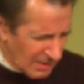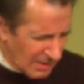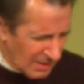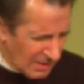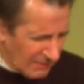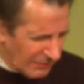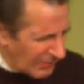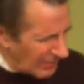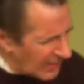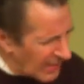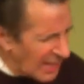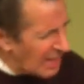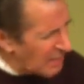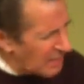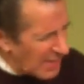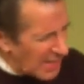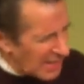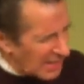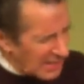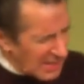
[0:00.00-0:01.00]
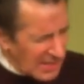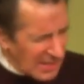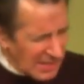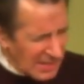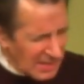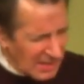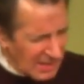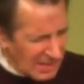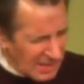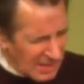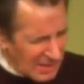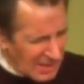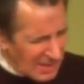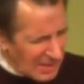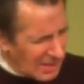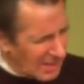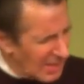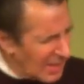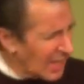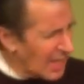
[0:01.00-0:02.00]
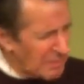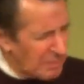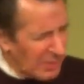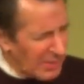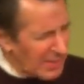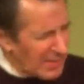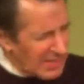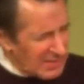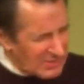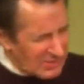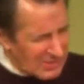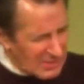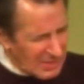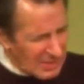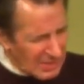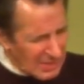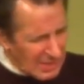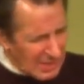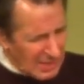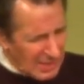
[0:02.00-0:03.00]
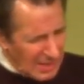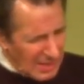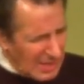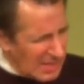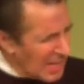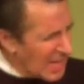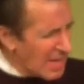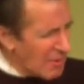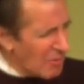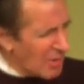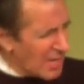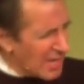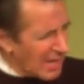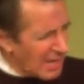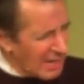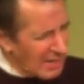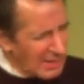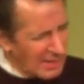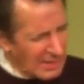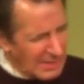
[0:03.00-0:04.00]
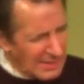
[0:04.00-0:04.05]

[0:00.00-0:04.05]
for anybody, any place, anywhere